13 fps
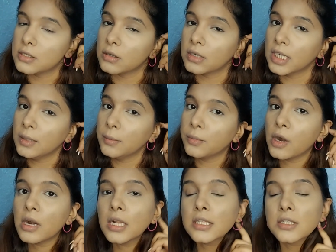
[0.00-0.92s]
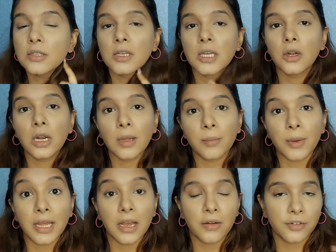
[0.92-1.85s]
So cream products you cannot
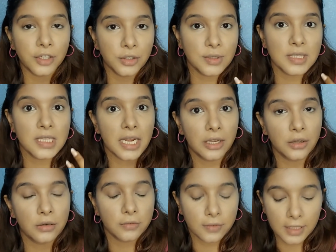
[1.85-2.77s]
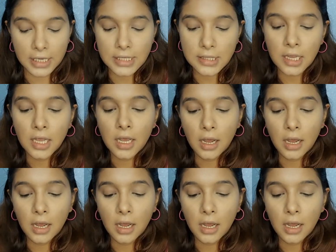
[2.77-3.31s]
apply after you set your face.